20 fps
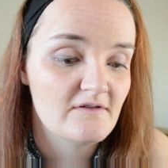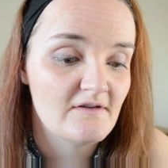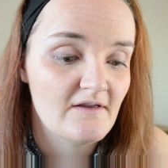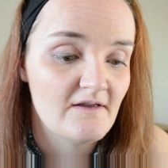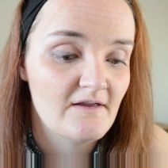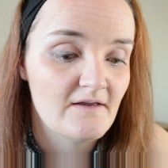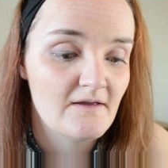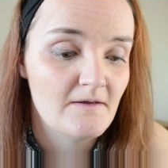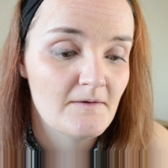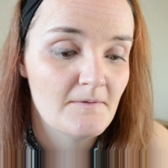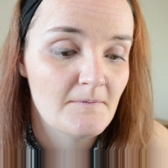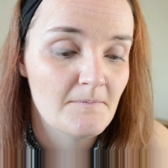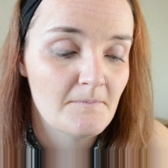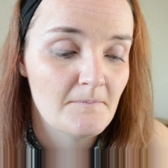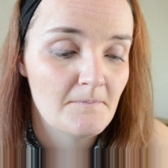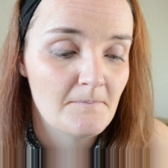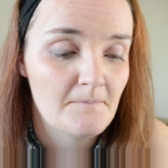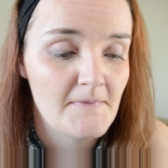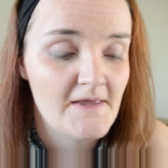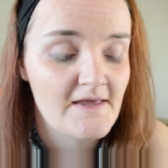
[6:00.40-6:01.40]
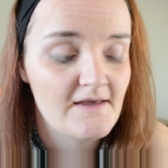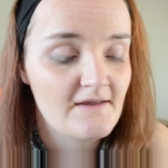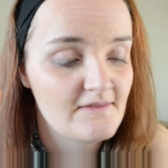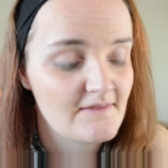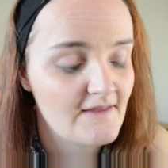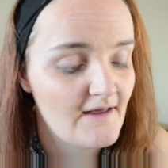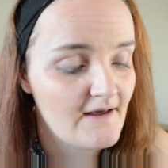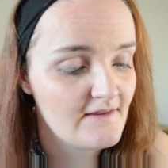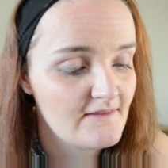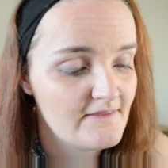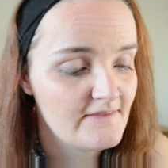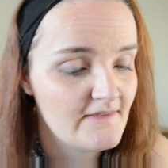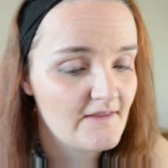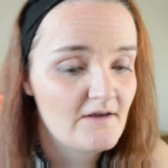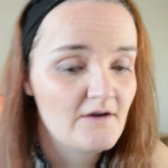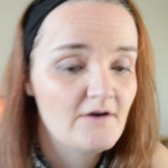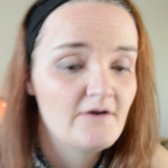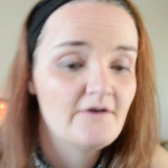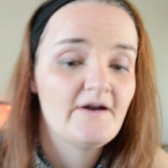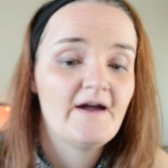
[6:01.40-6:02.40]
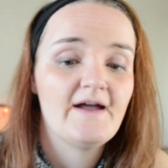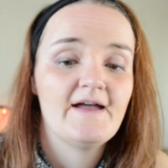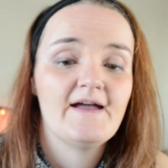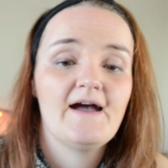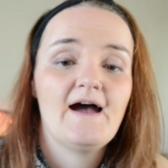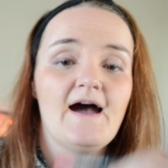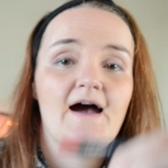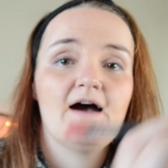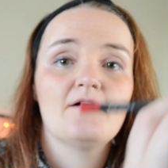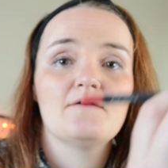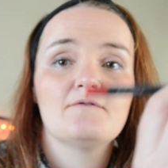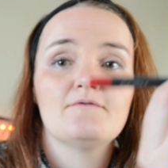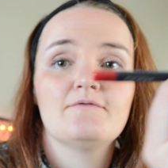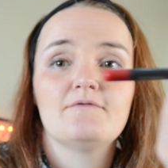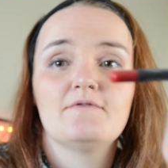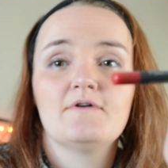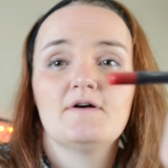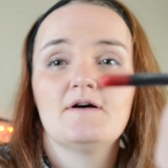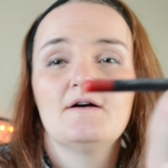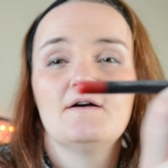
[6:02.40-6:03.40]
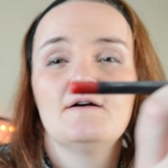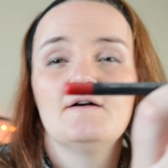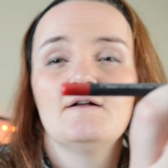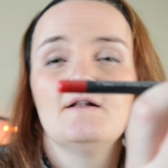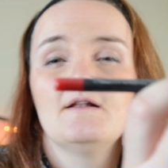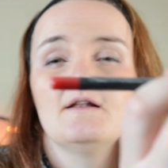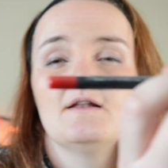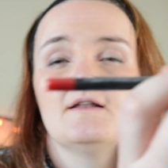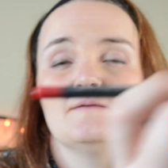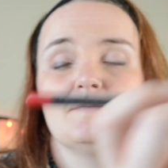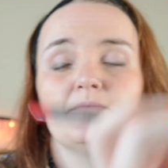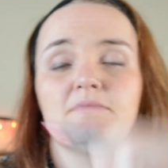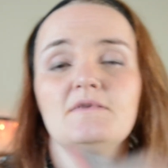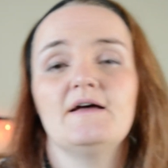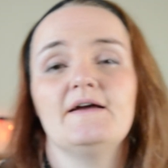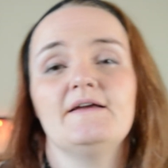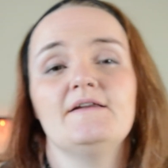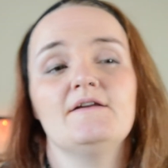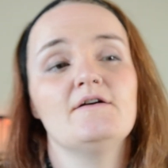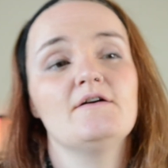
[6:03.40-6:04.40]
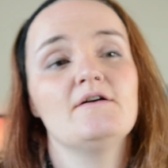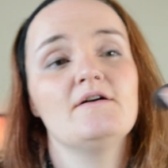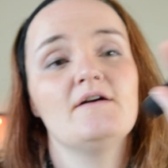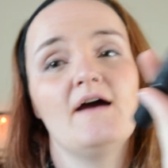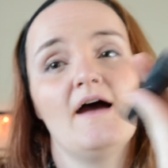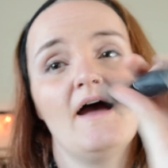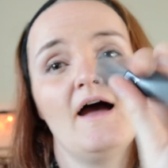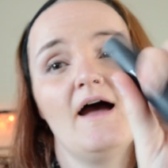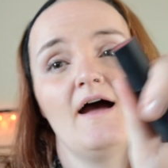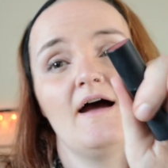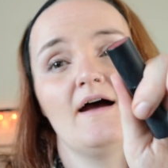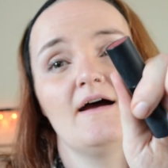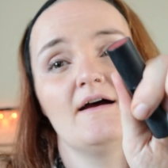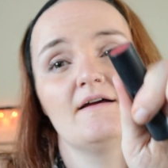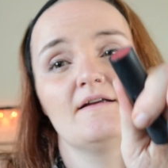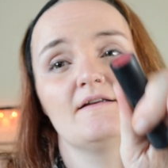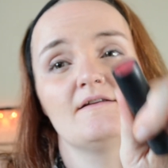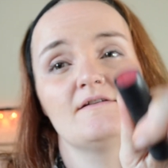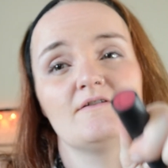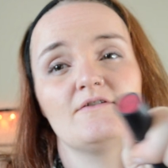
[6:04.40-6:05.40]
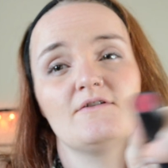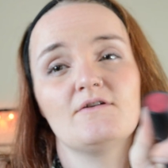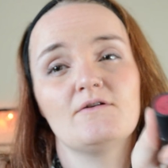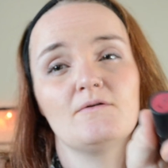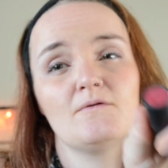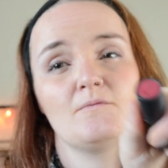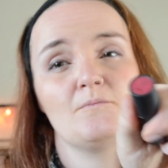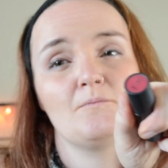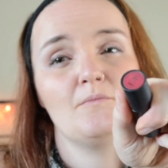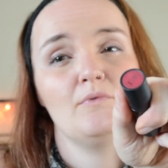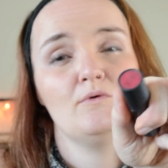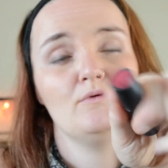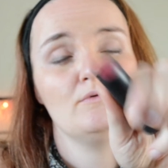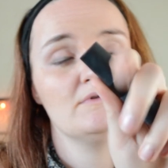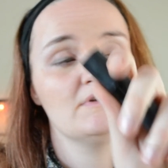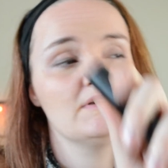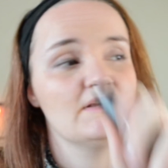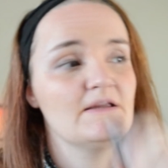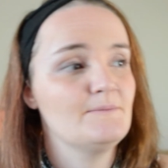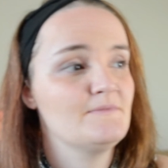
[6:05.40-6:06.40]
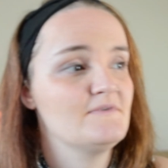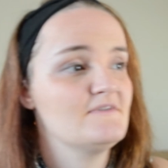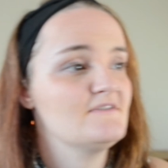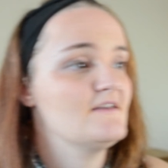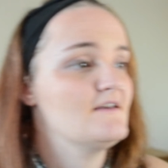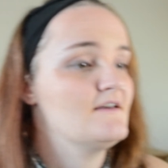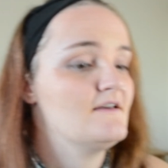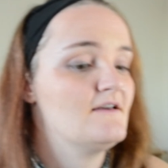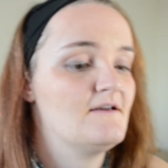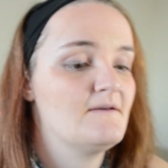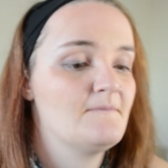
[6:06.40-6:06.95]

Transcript: to make that thicker I have lip liner and bold lipstick.